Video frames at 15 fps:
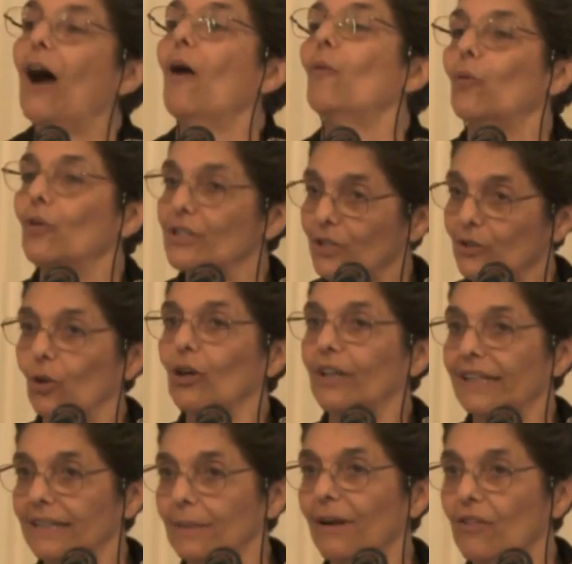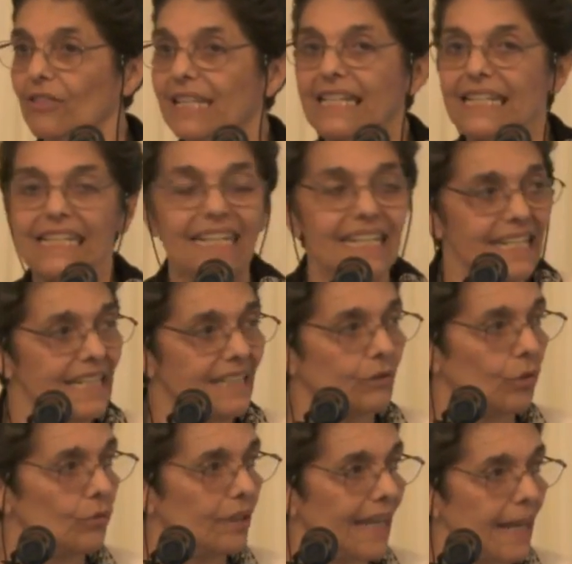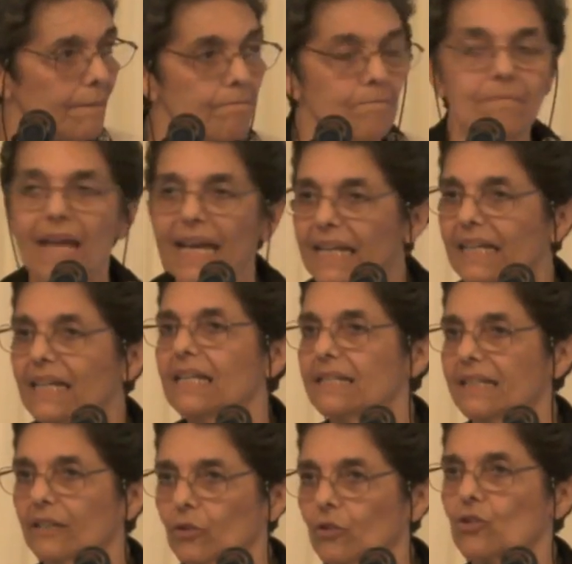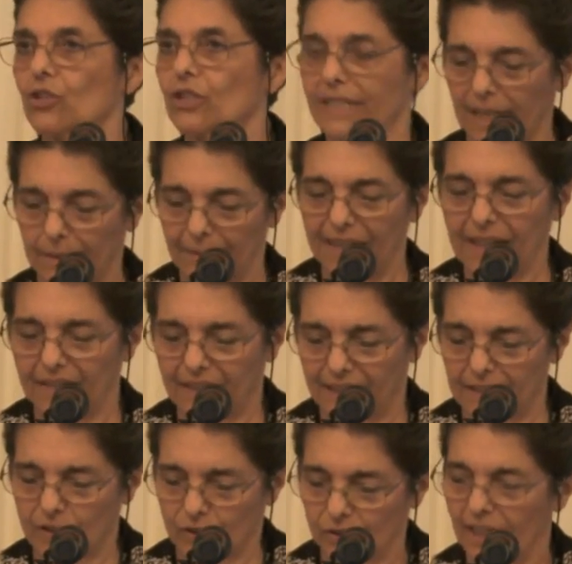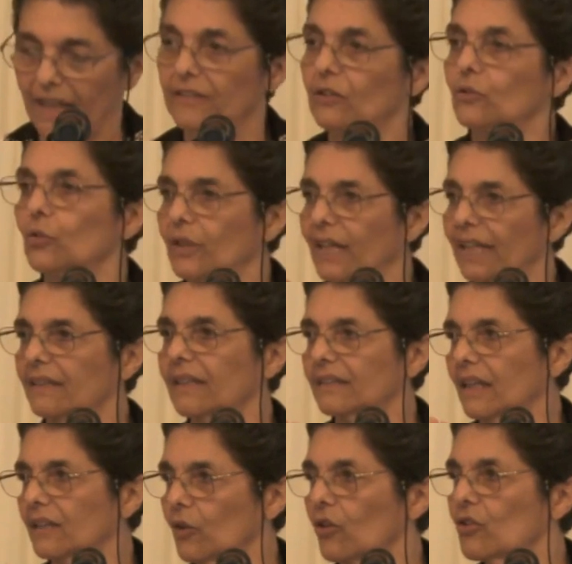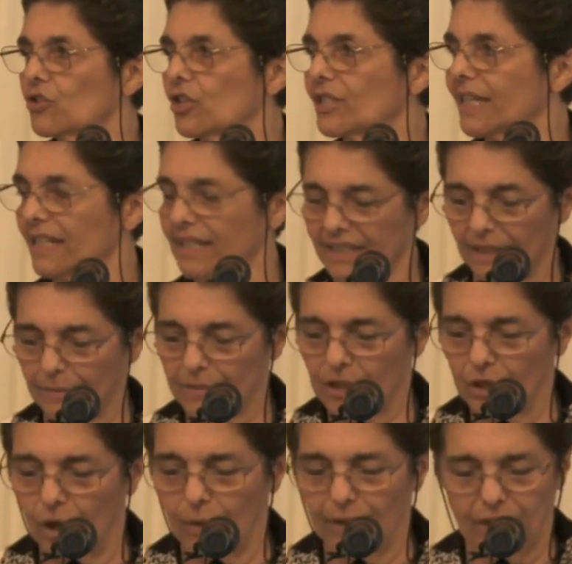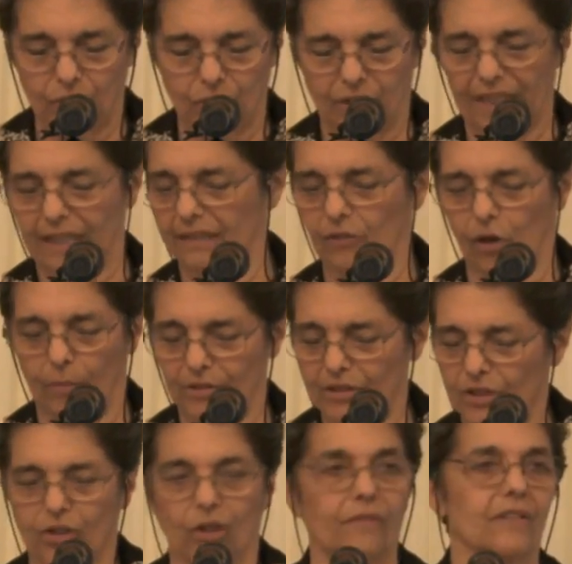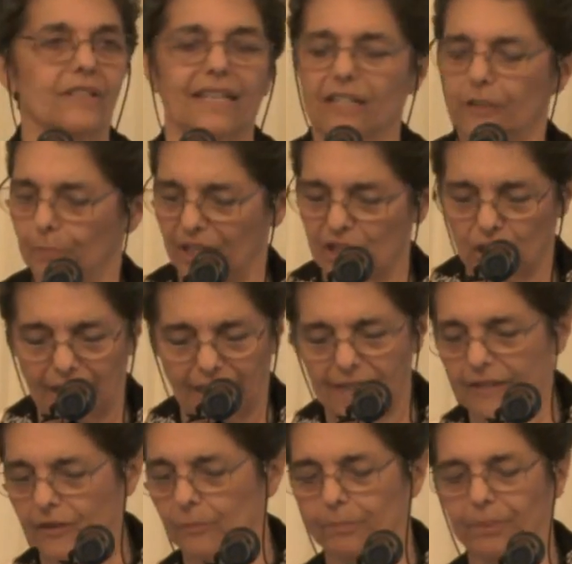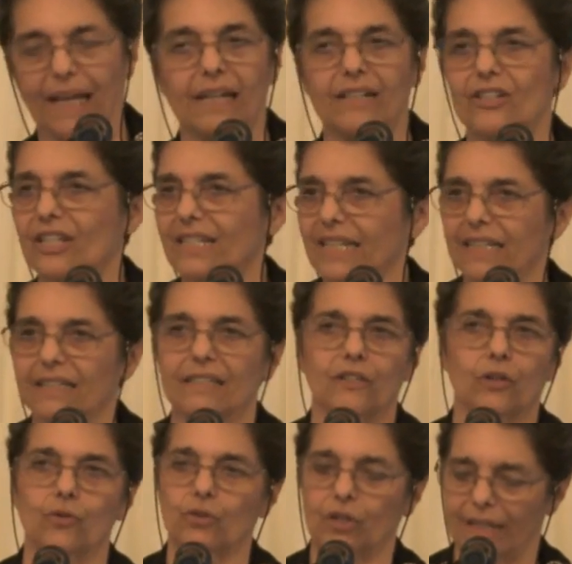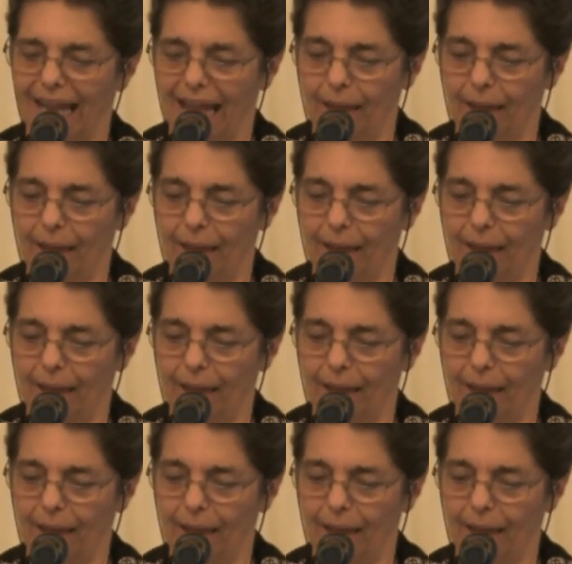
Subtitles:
was talking about the need to get many institutions and many things together to get the technology systems going. You need common services, specialized suppliers, skills, user